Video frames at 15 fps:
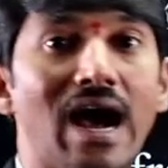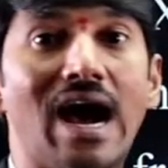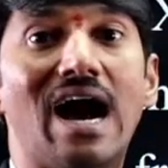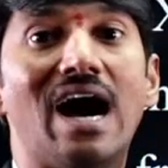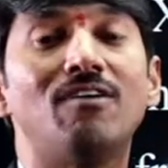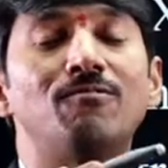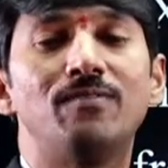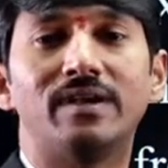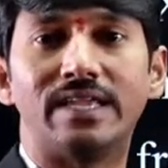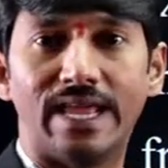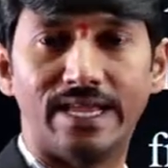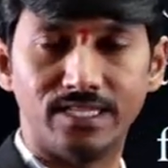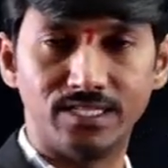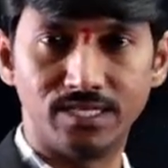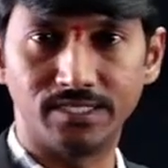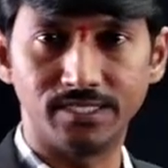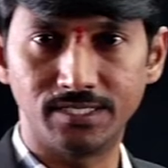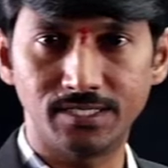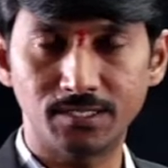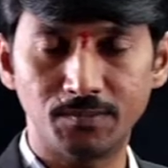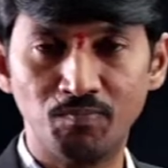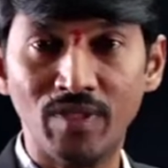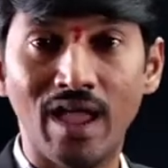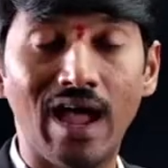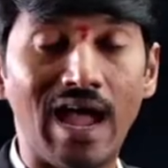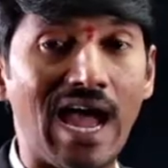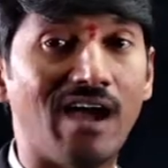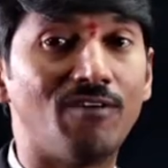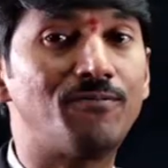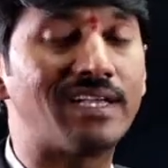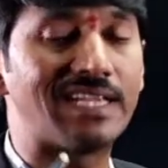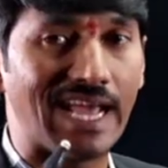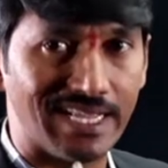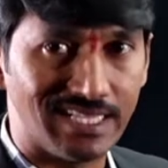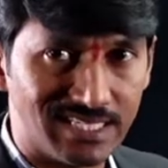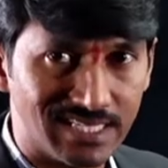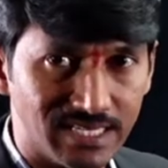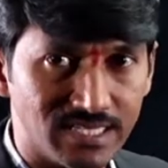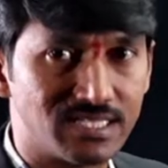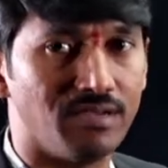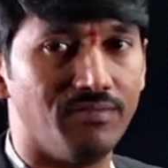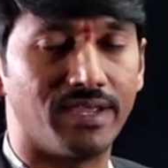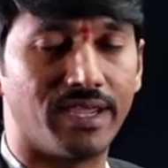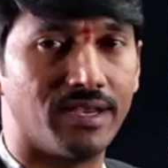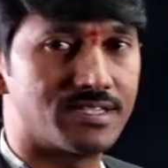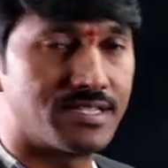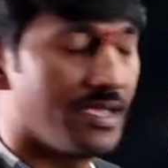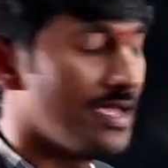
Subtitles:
half a tangent. Half a tangency, we can